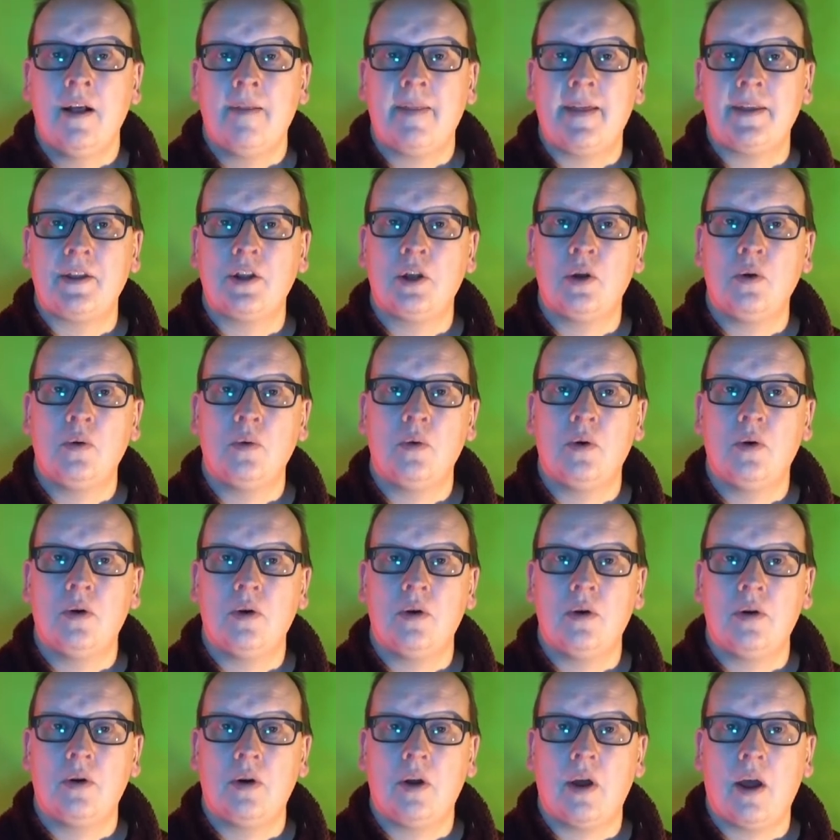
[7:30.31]
then you
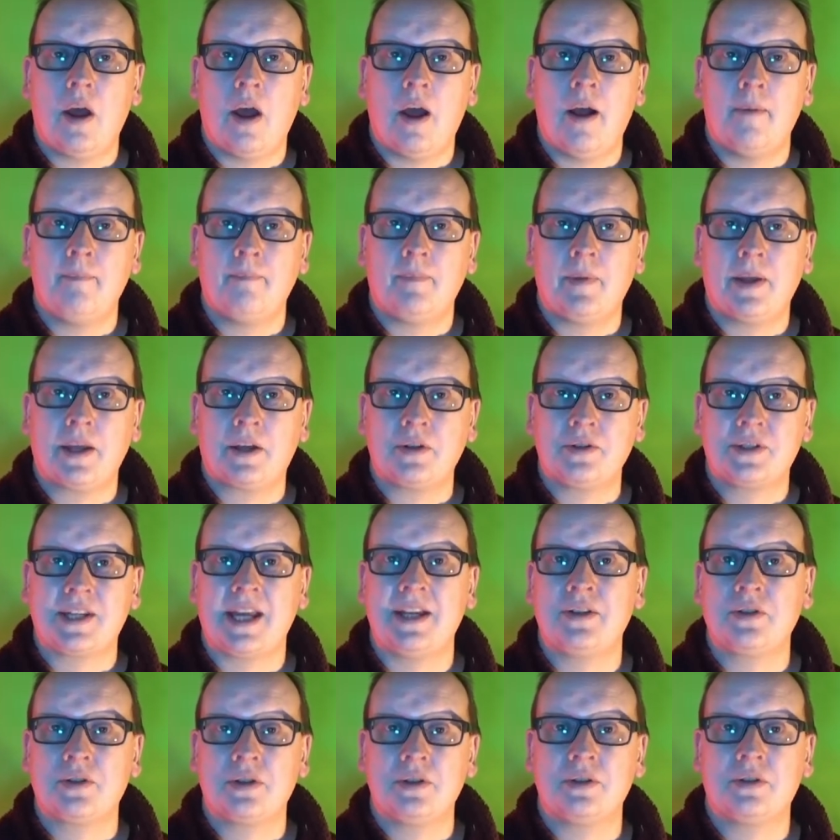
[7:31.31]
were um, in
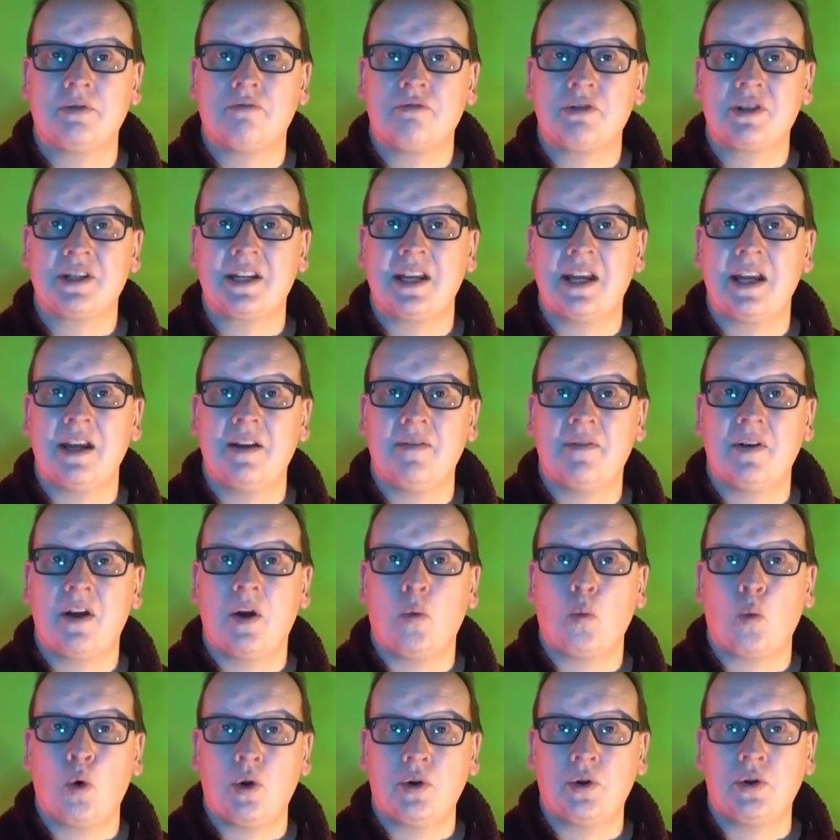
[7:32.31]
contention to receive
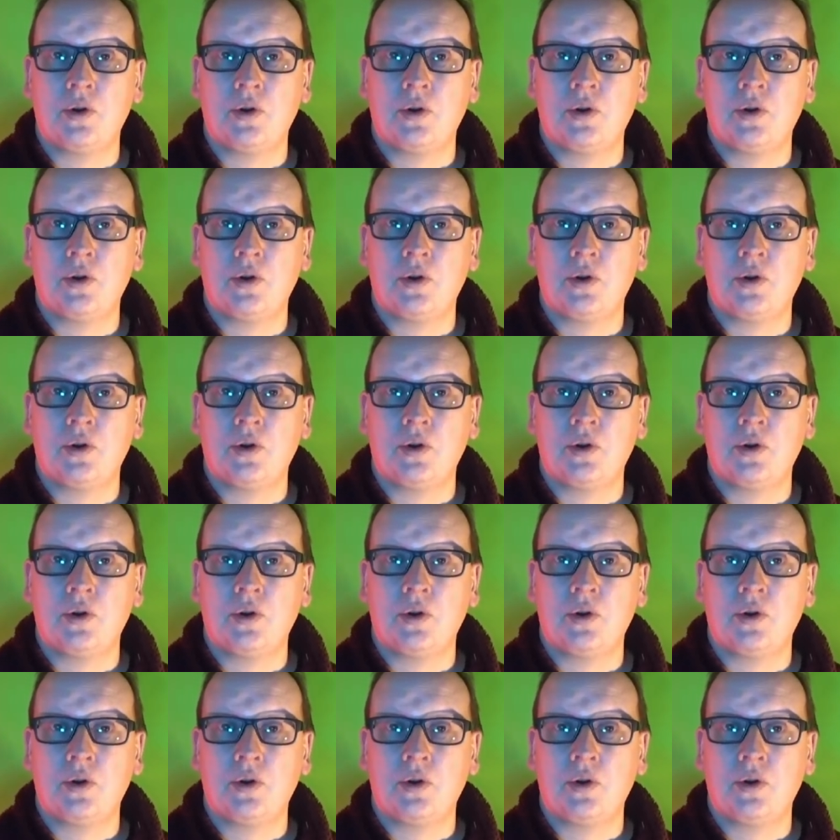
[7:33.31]
one